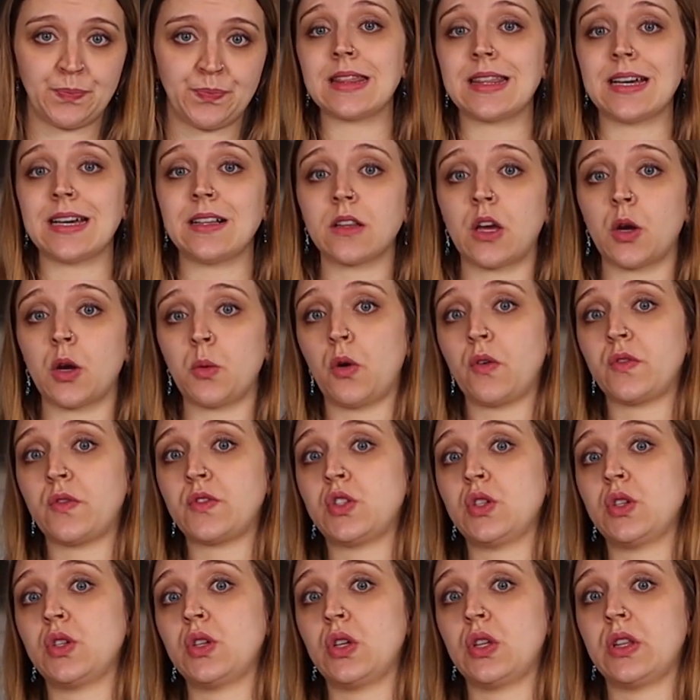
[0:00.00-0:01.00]
They'll go off
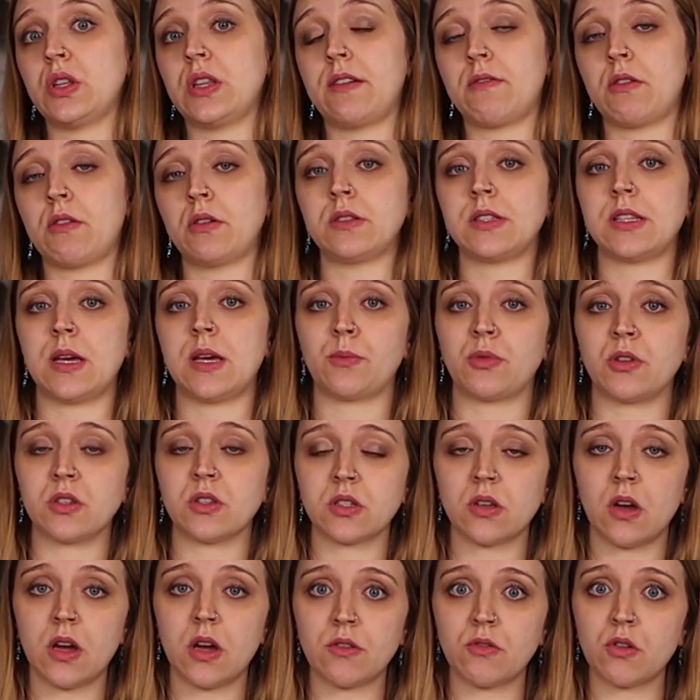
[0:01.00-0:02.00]
to their own separate
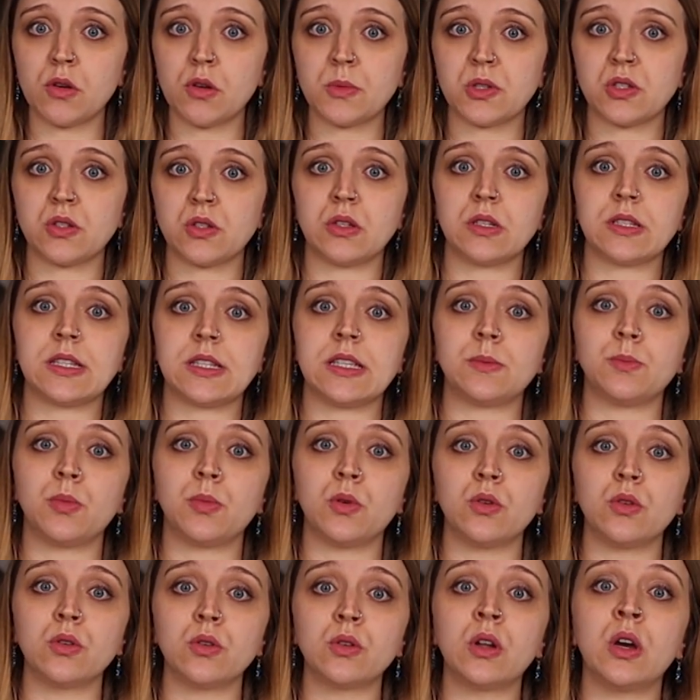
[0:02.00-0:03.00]
side room as soon as he's
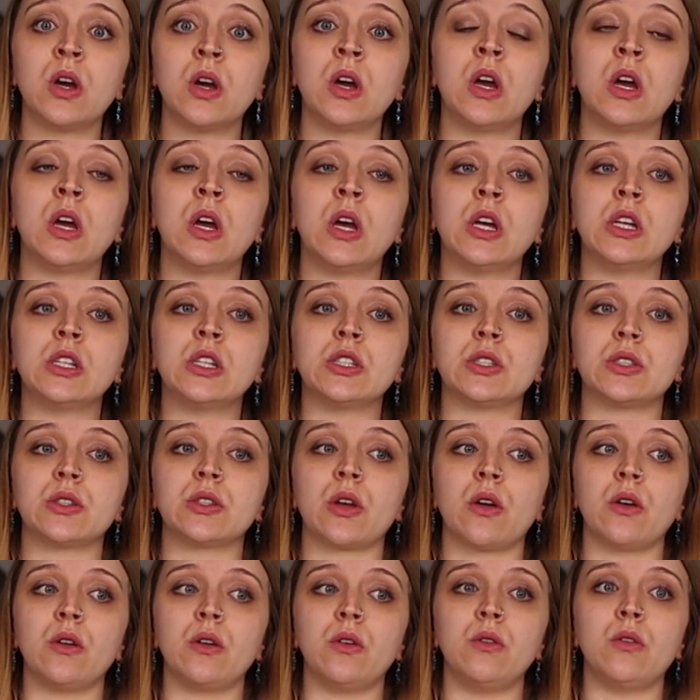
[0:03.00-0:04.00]
born,
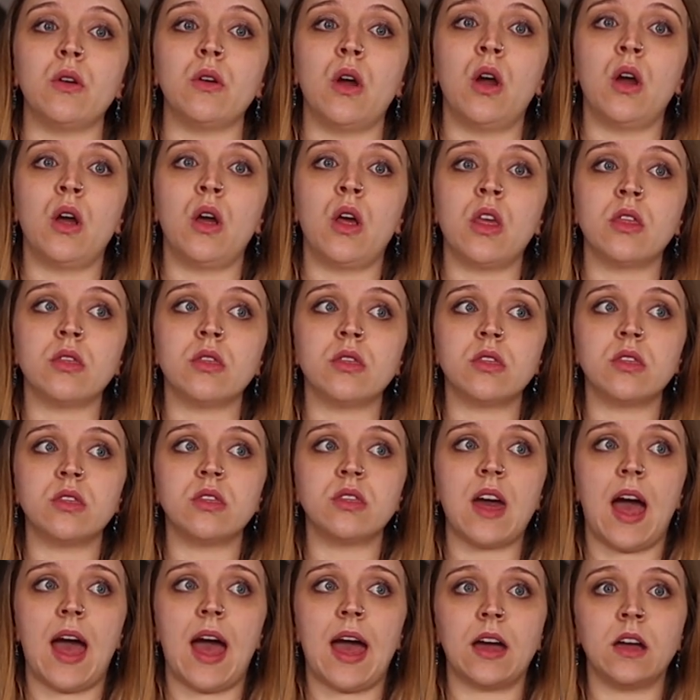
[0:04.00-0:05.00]
so
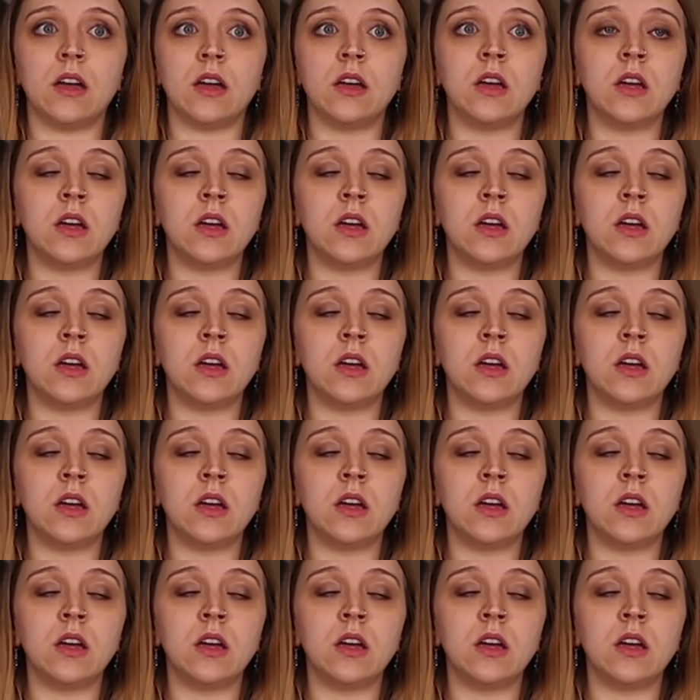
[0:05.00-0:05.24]
that